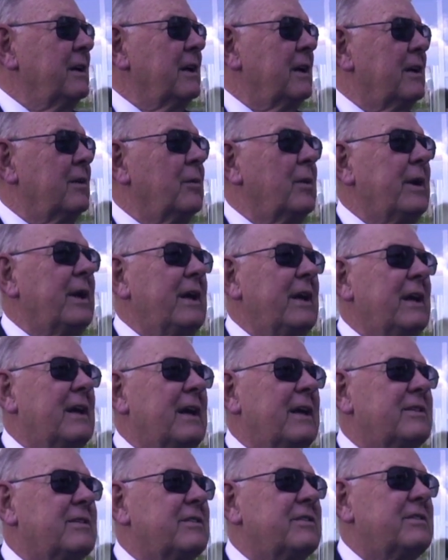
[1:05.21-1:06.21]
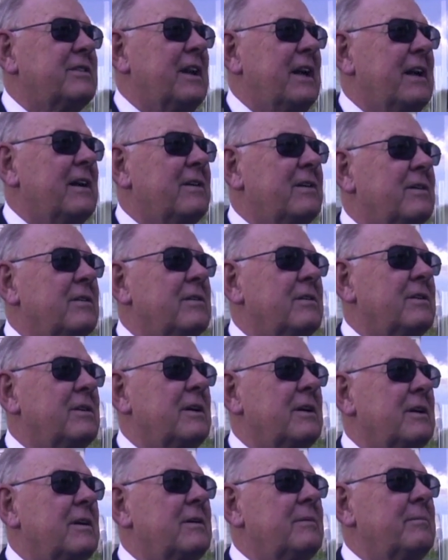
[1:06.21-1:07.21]
Uh, we, as a standard,
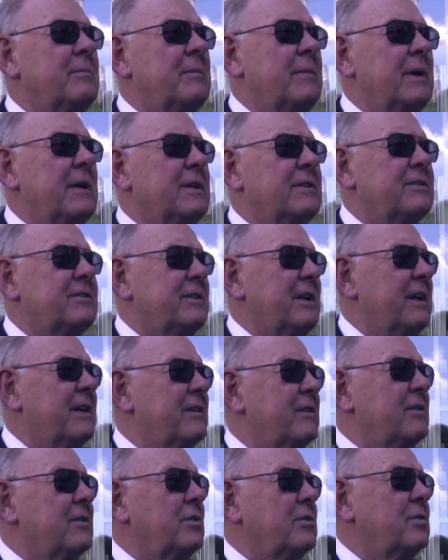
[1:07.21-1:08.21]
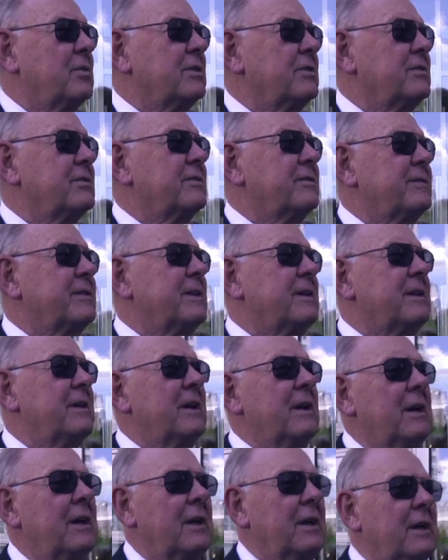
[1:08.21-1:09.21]
uh, in a standard course of, uh,
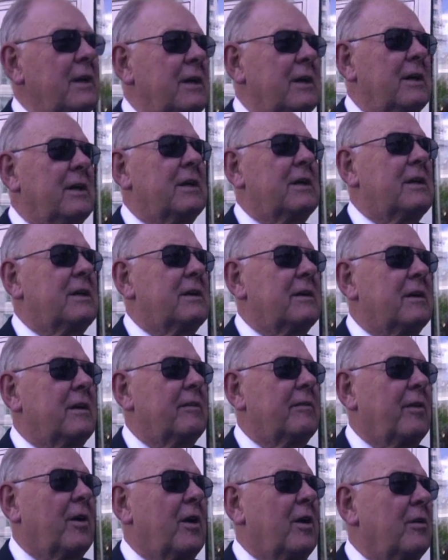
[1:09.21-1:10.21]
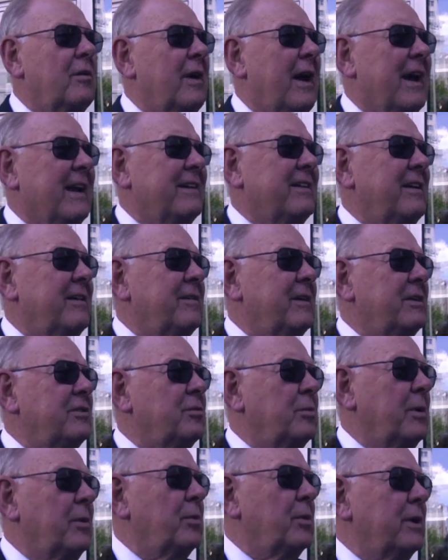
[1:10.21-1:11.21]
uh, of our
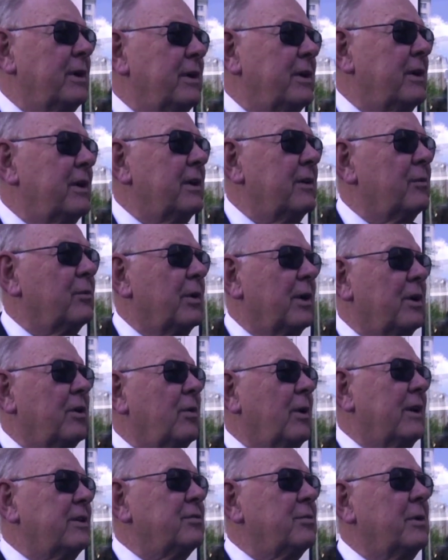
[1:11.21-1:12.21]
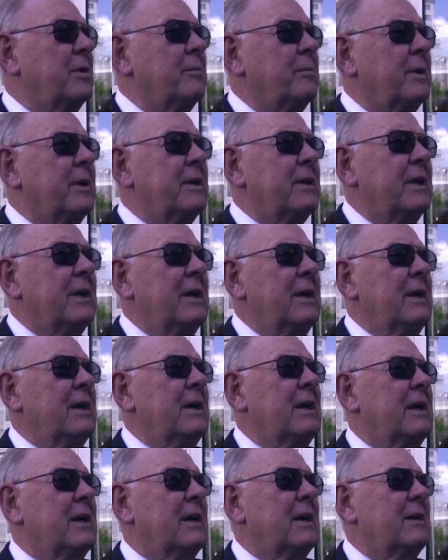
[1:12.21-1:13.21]
activities, we would request one, but
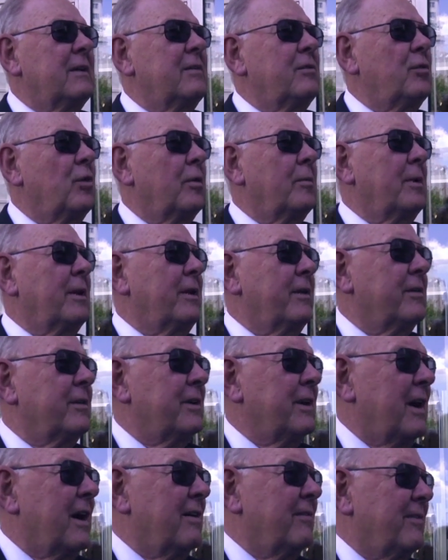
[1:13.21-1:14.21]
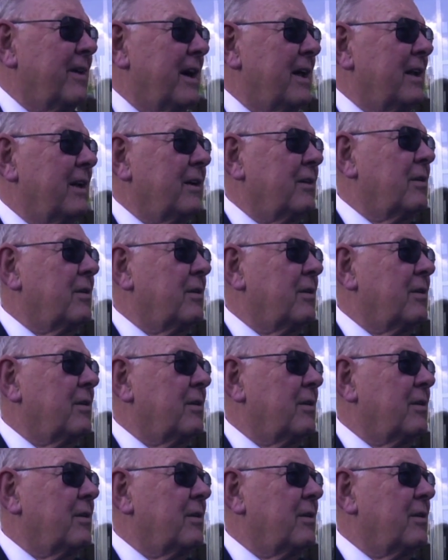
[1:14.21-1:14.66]
uh, normally they're a nonviolent